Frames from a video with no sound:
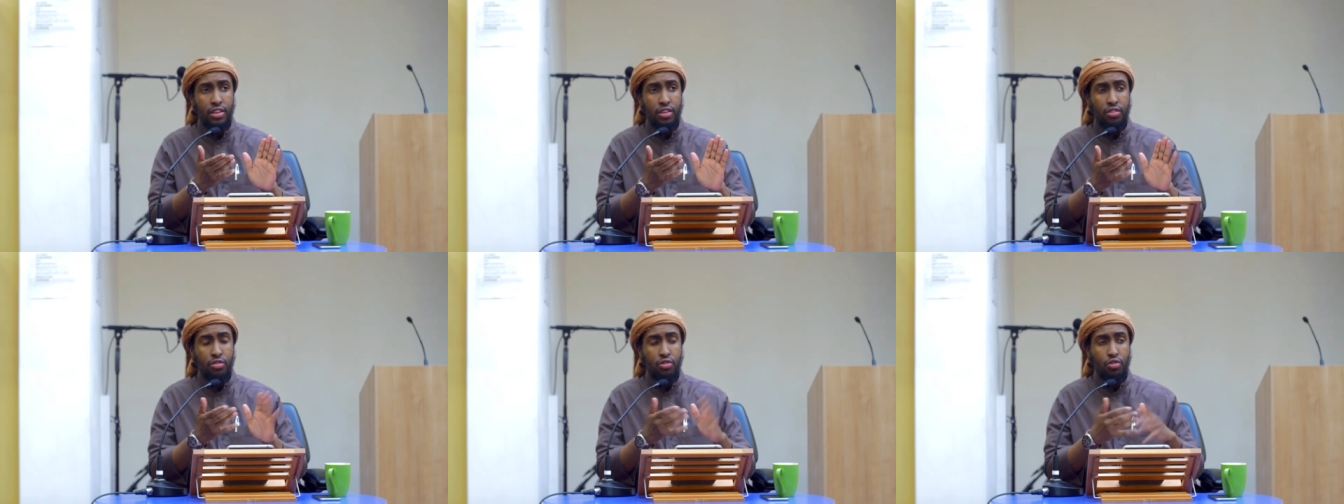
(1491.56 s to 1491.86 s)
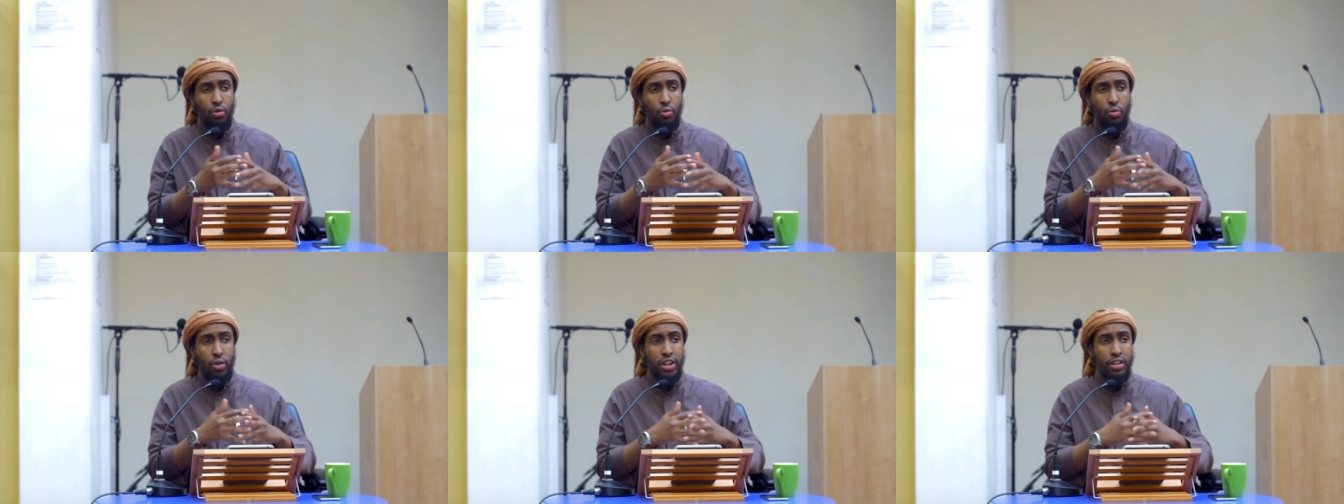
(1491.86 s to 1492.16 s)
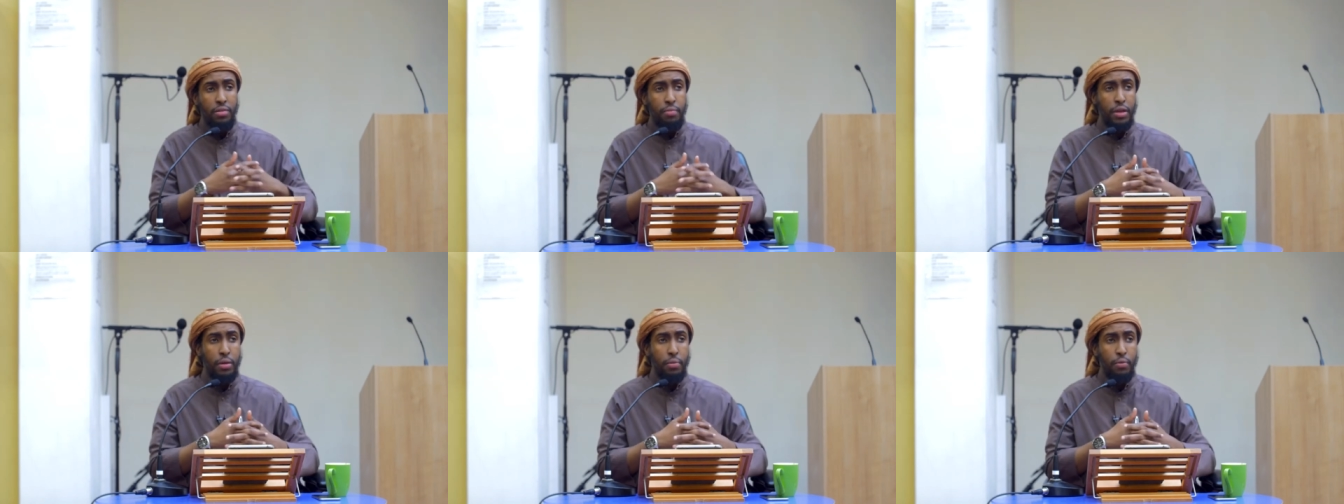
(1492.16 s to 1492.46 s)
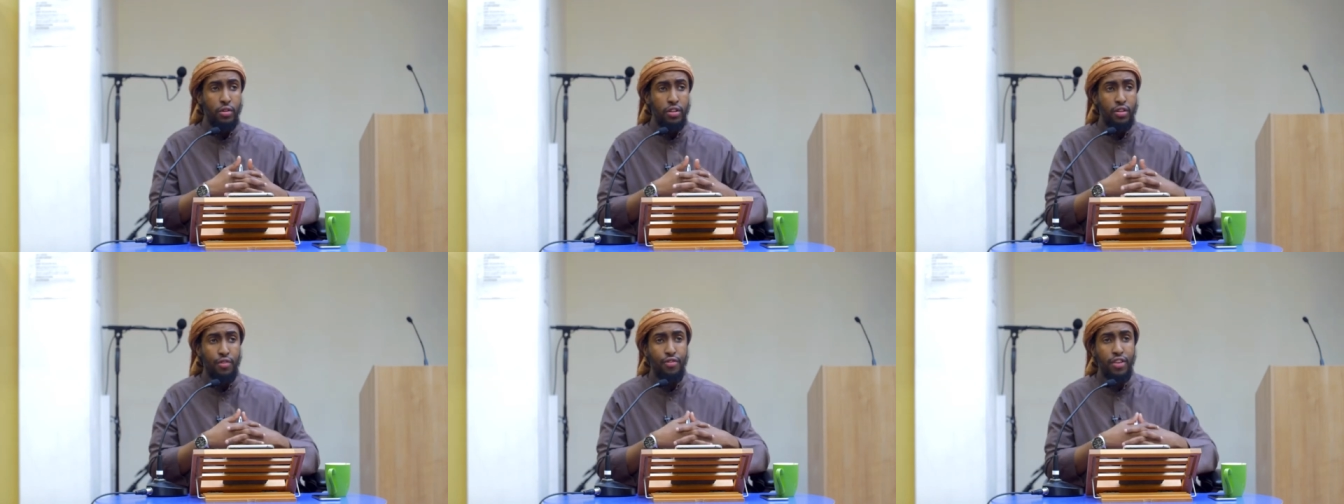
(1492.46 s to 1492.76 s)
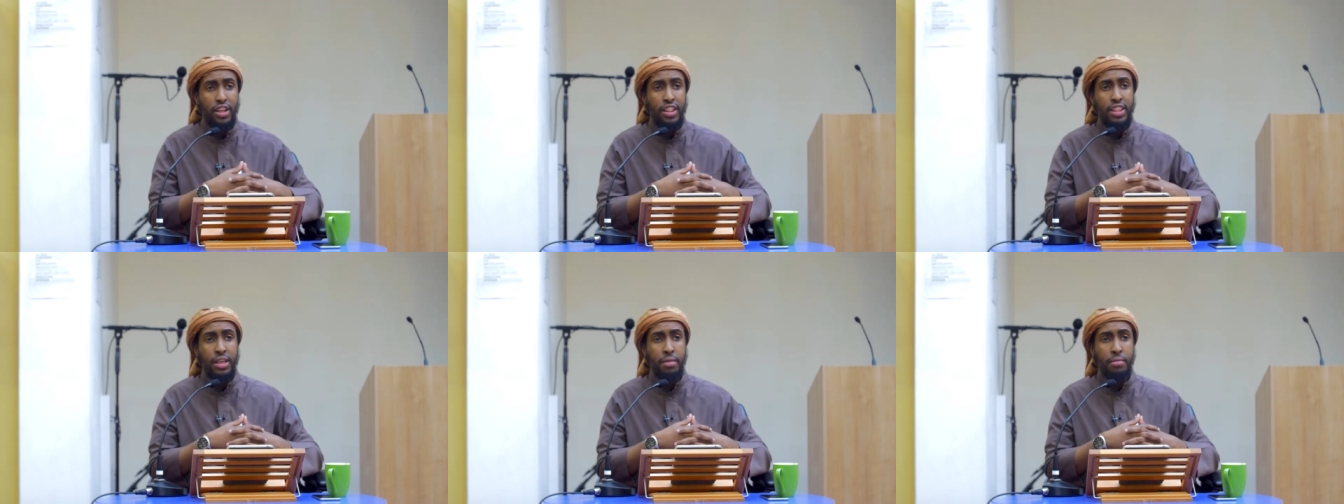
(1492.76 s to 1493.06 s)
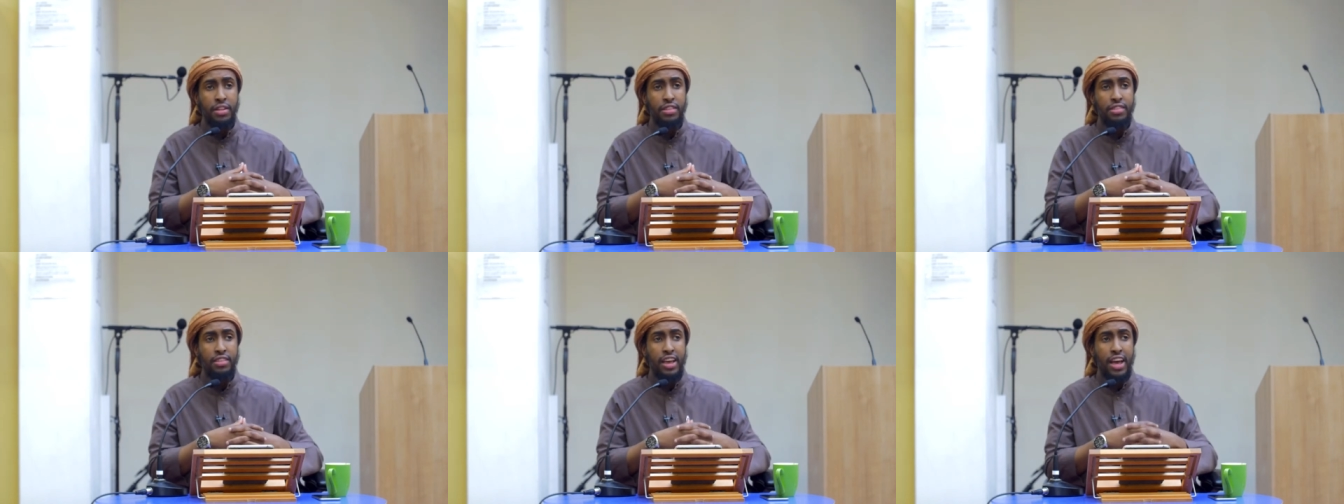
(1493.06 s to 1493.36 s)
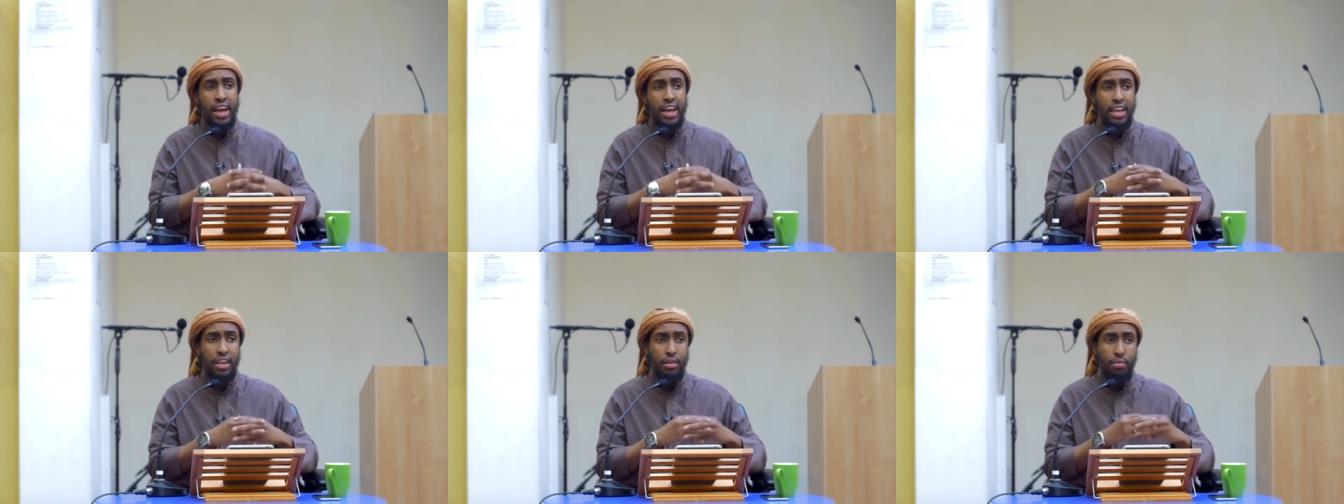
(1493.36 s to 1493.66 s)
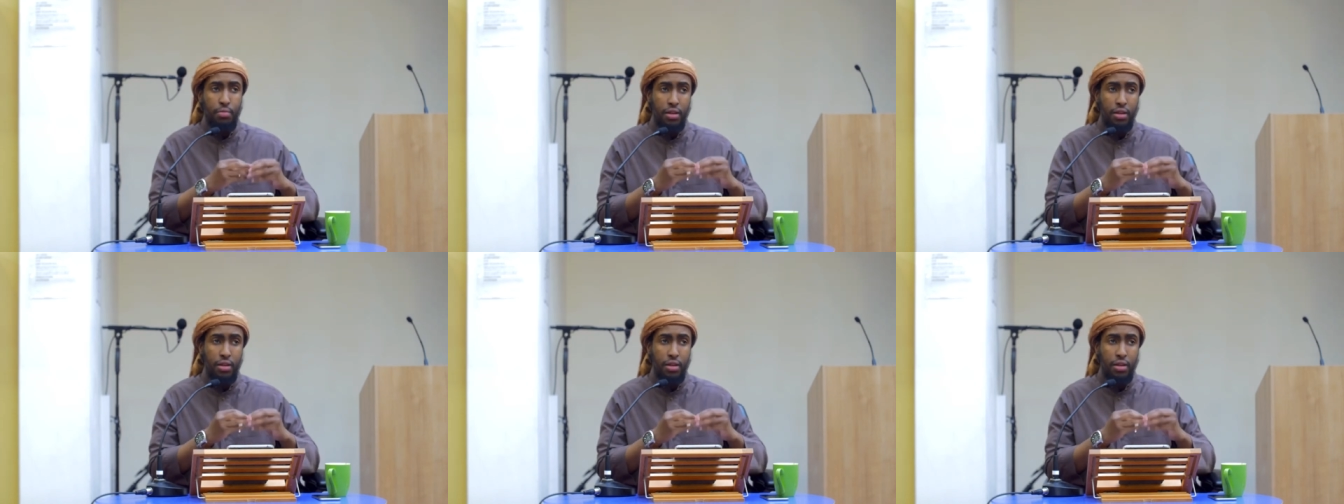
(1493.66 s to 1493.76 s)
So when people defend them and say, Akhi,